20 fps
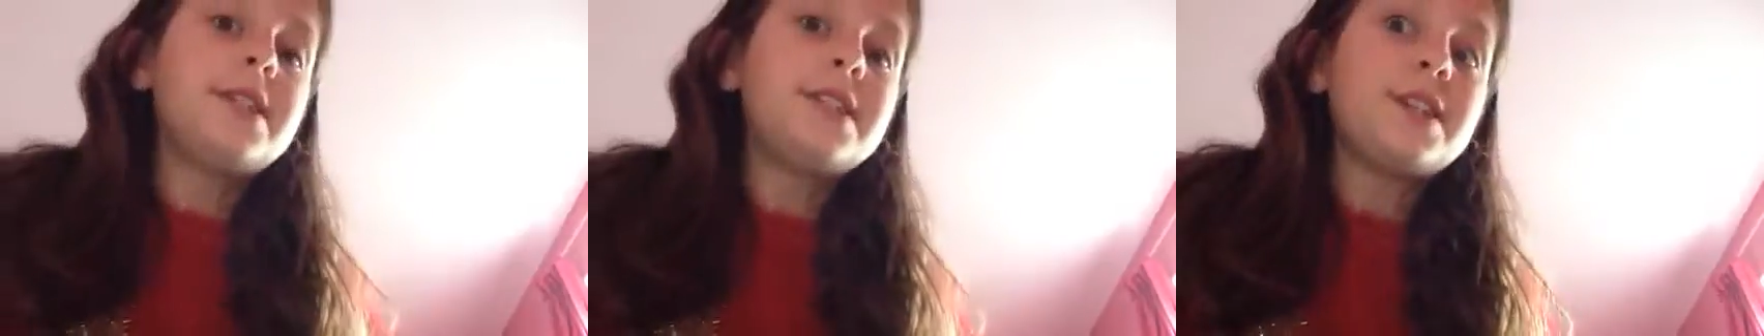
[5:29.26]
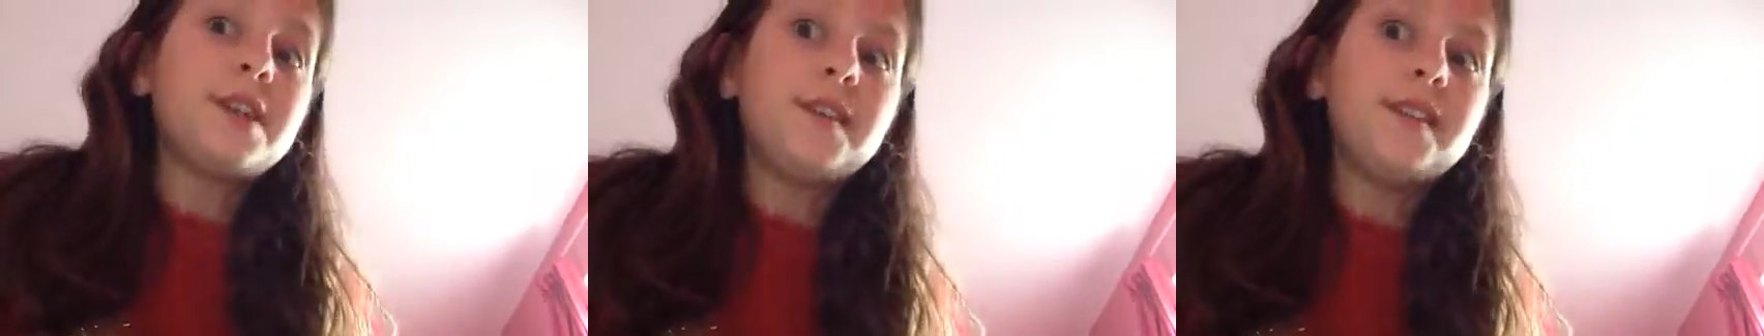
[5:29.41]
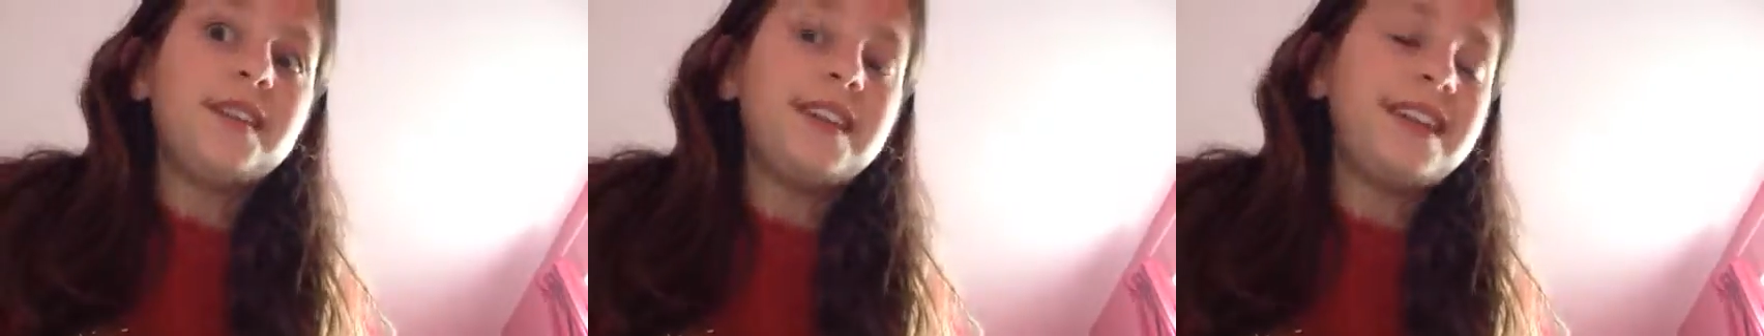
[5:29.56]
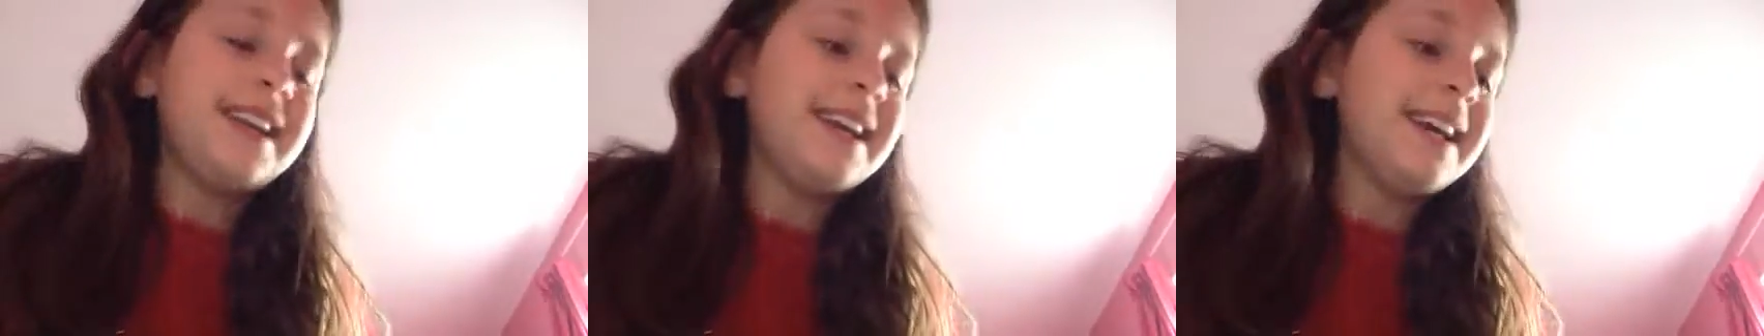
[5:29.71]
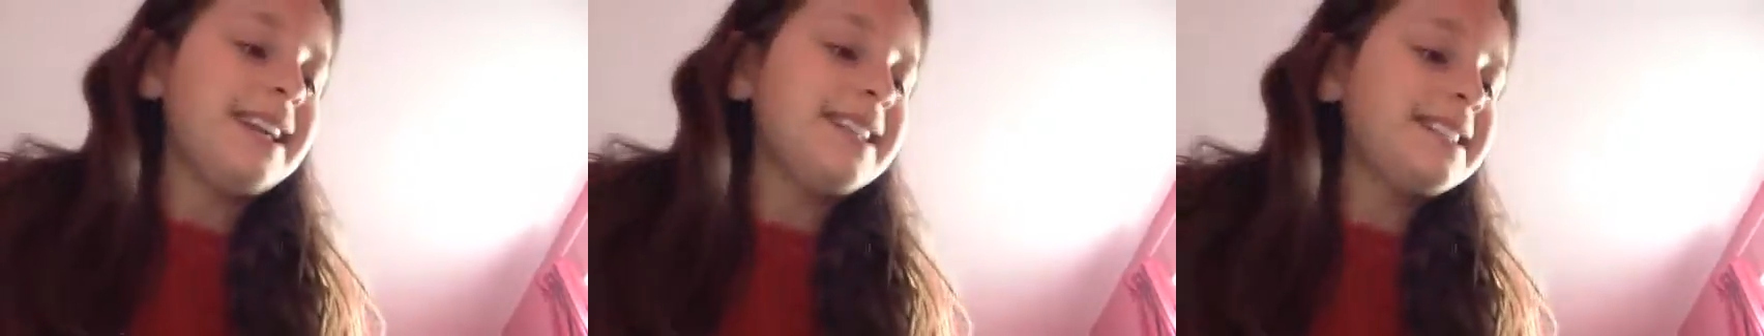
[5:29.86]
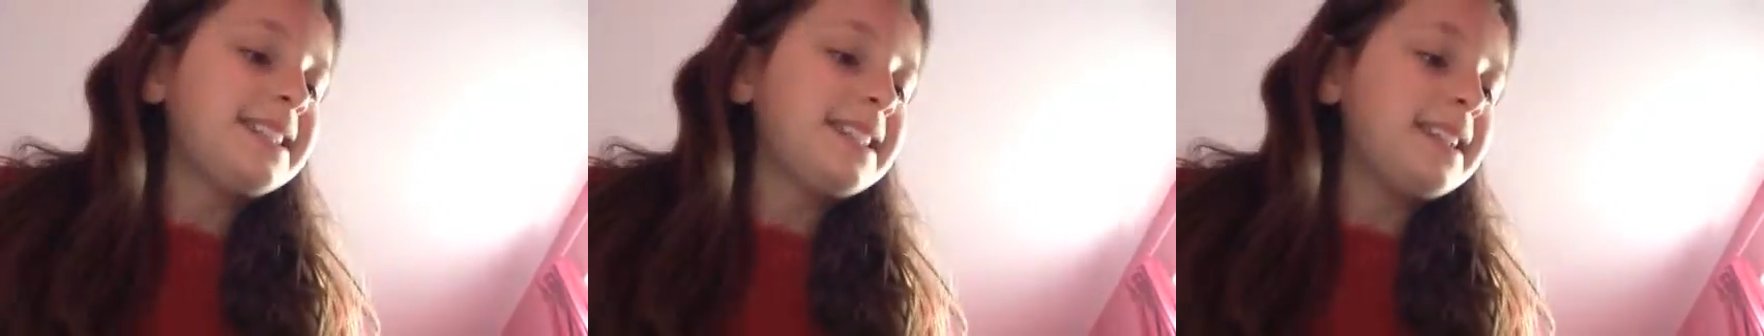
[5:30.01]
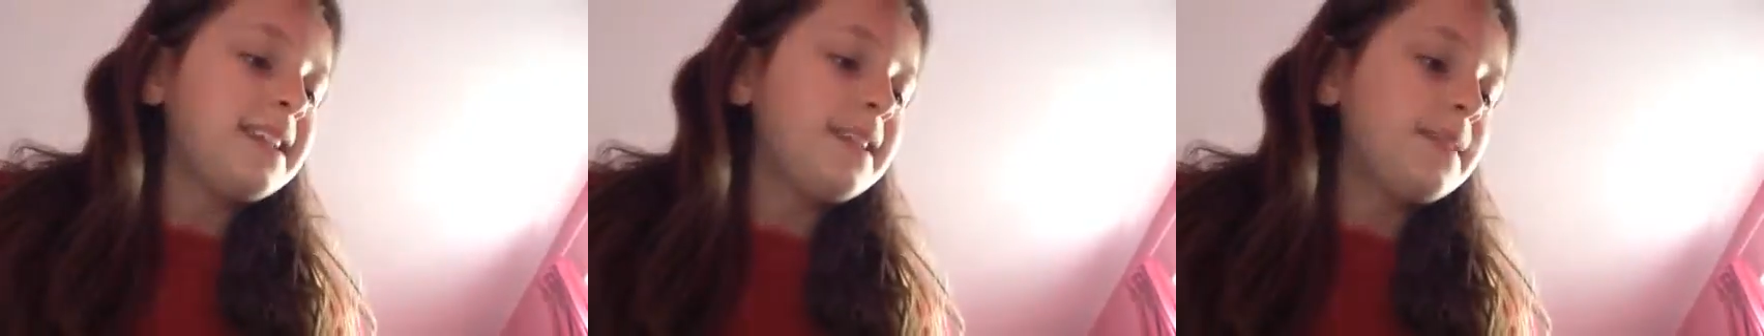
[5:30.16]
so
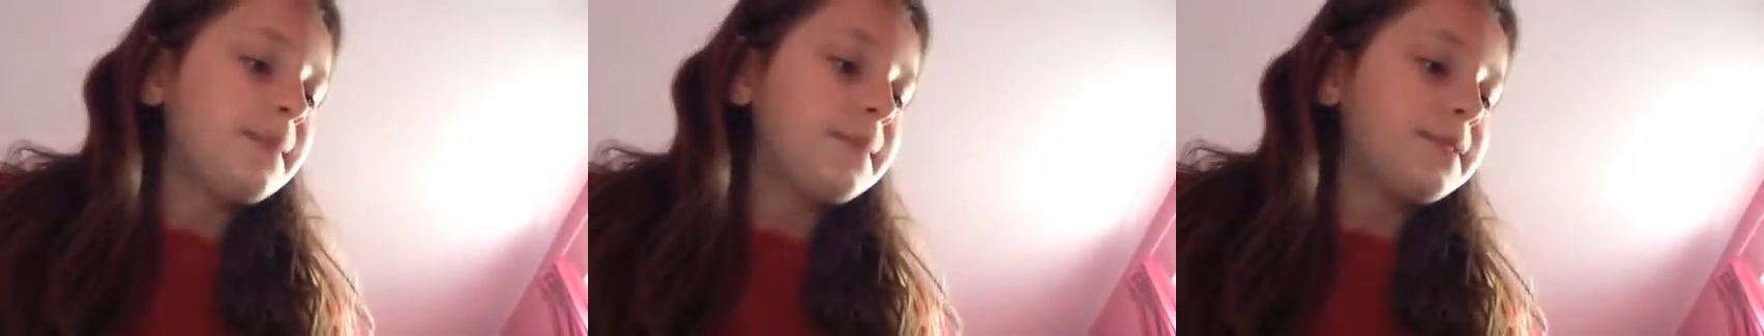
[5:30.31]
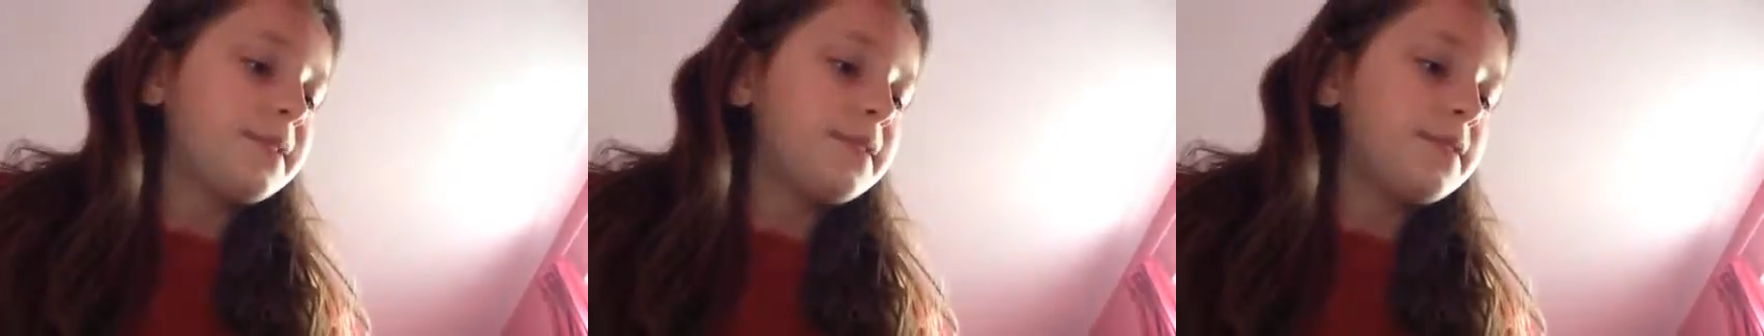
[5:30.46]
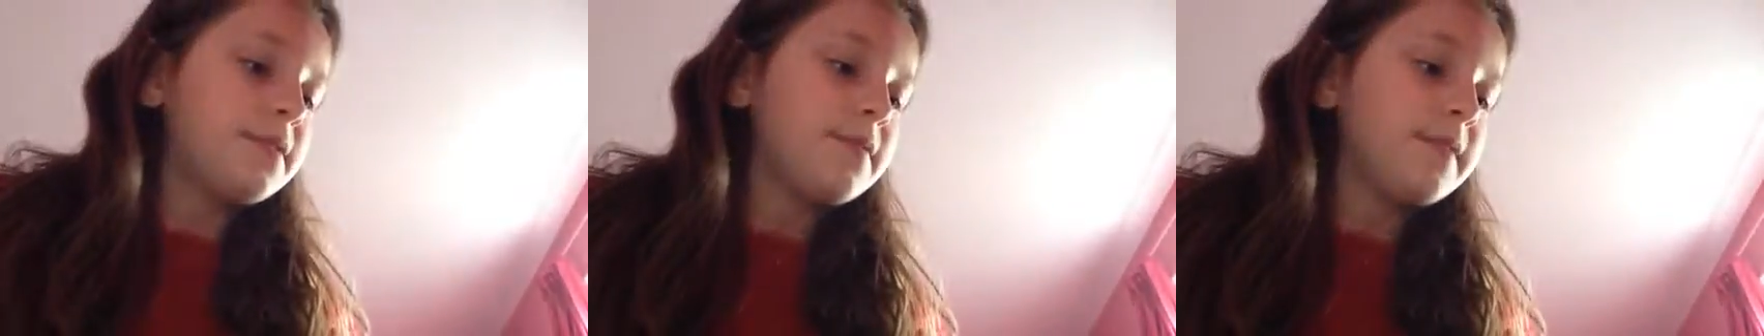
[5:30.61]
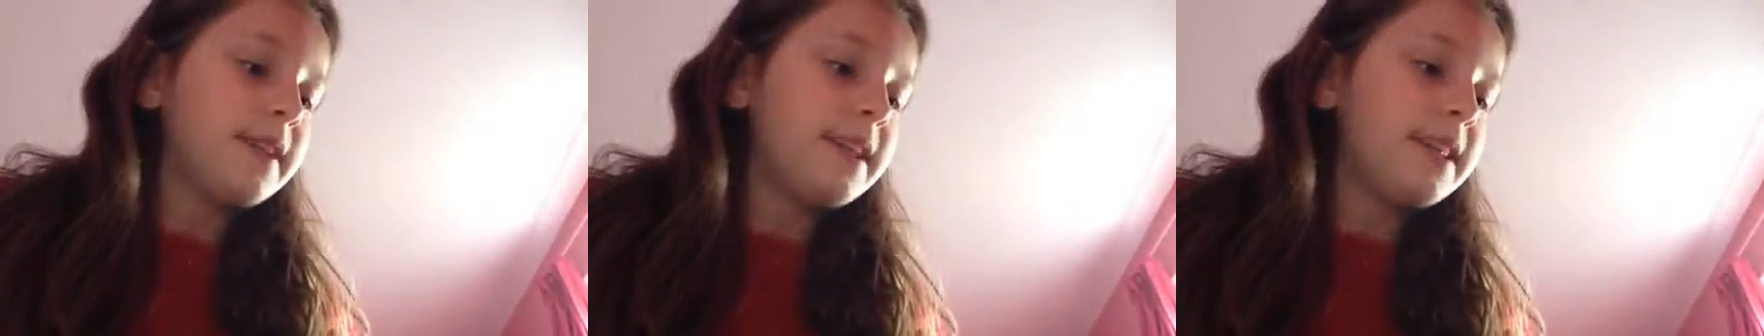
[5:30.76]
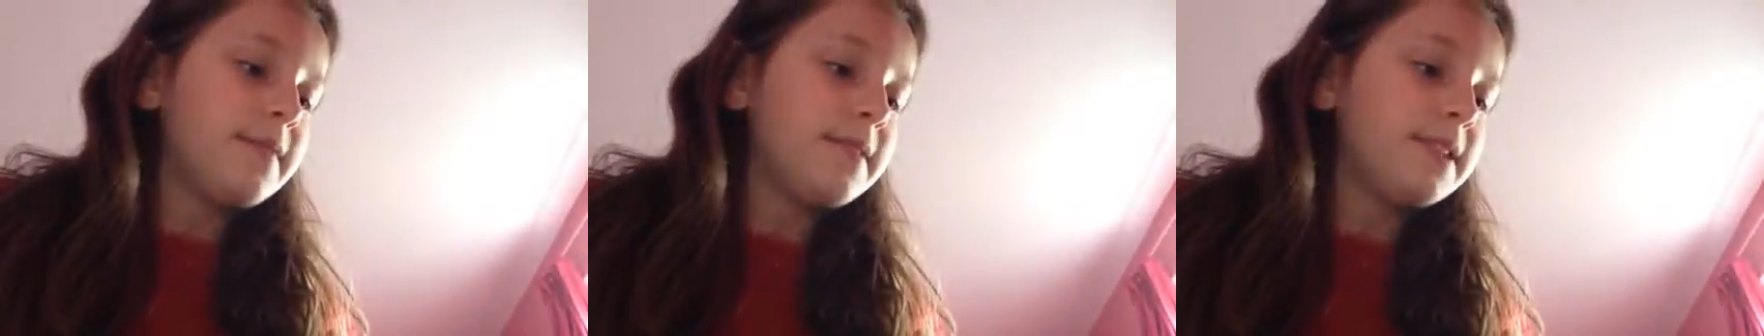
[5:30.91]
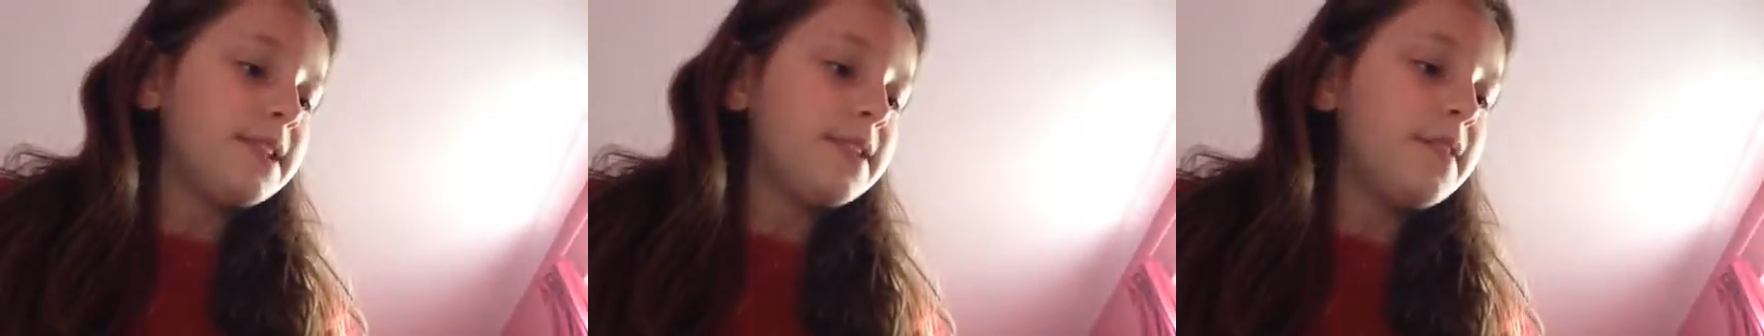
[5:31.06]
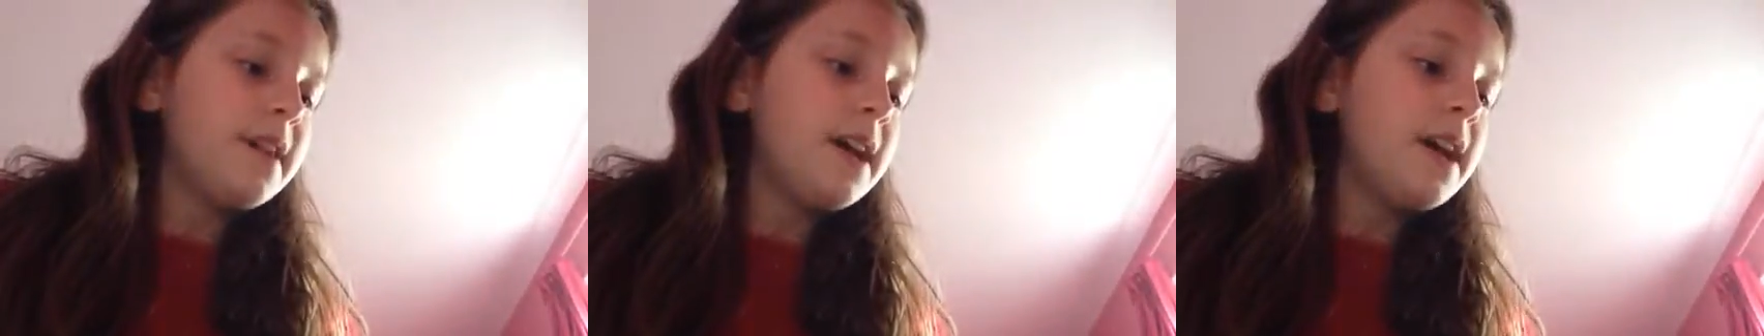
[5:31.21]
yes, and I'm just going to read the
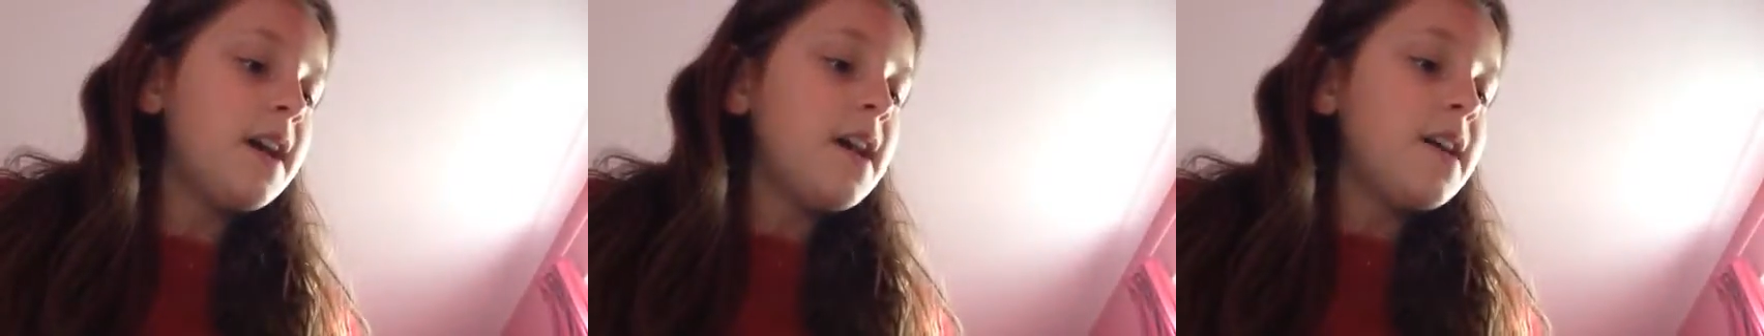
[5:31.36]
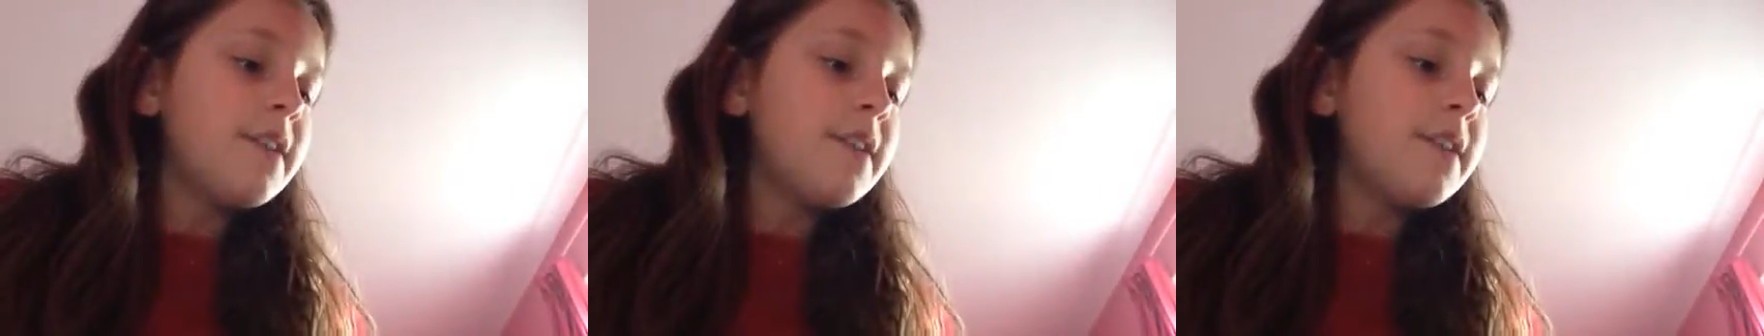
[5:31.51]
rest of it.